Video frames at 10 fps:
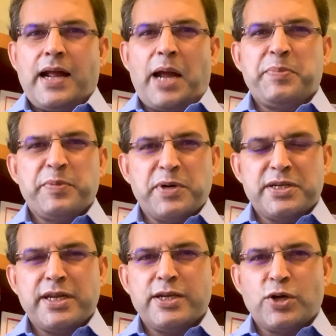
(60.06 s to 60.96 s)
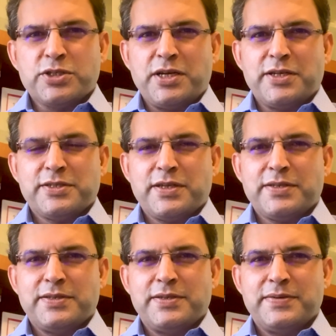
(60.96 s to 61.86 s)
Happy birthday, Dr. Azad.
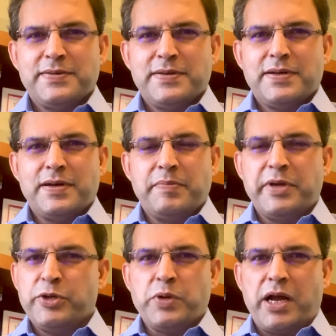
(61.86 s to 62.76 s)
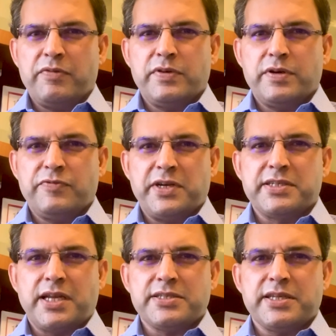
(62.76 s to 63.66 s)
May you have a
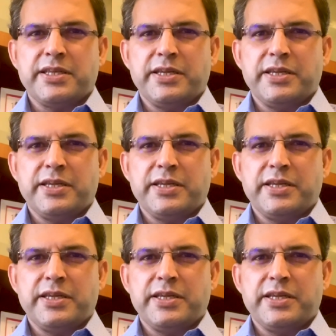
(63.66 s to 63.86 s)
fantastic